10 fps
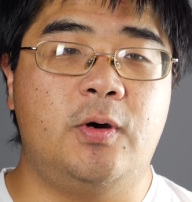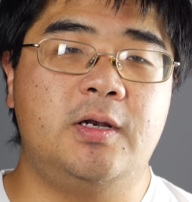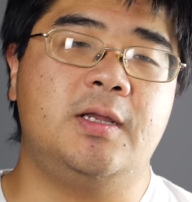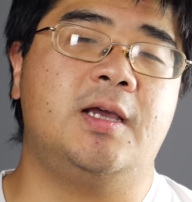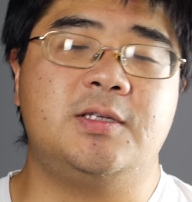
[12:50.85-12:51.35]

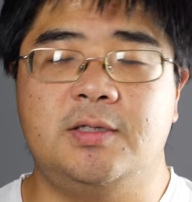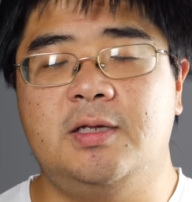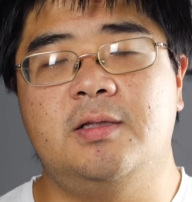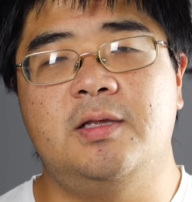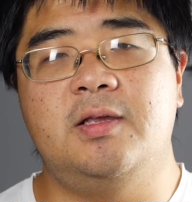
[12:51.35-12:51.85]
want to
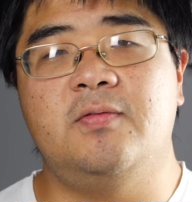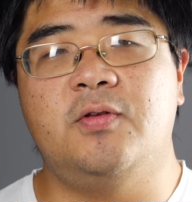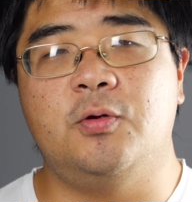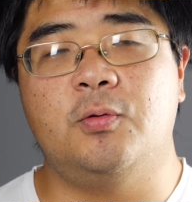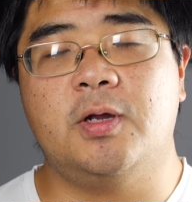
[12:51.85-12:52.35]
actually
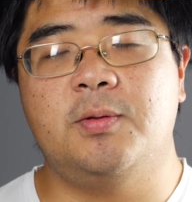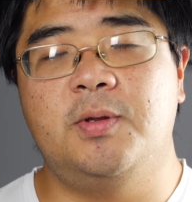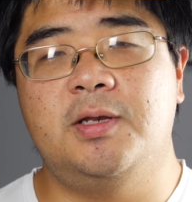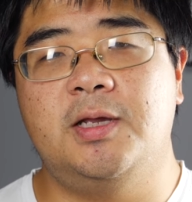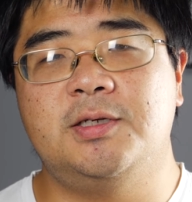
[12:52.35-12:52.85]
leave your
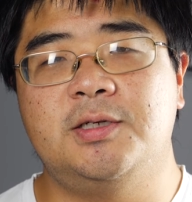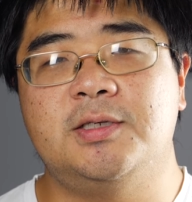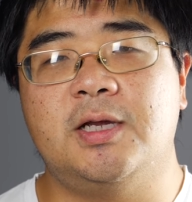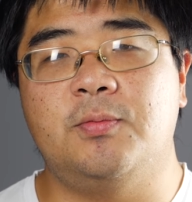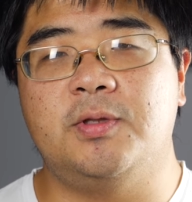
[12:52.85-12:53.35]

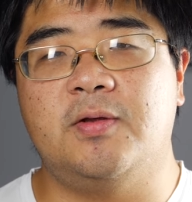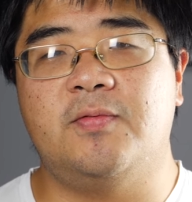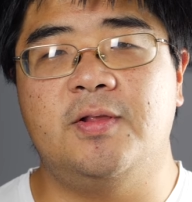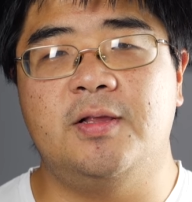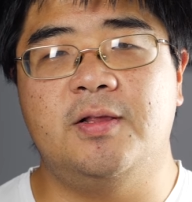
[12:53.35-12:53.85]
recommendations, I would
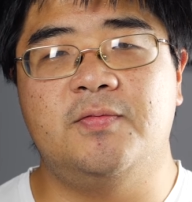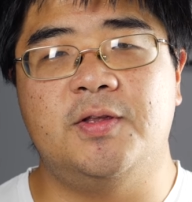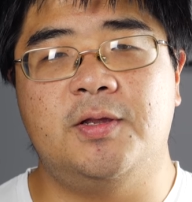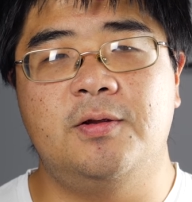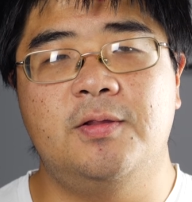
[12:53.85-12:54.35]
definitely love
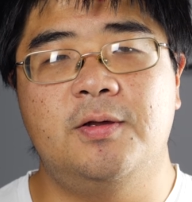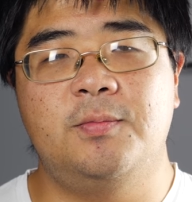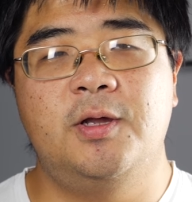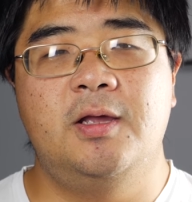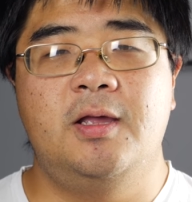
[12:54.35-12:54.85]
to hear
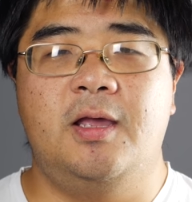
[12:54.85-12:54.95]
them.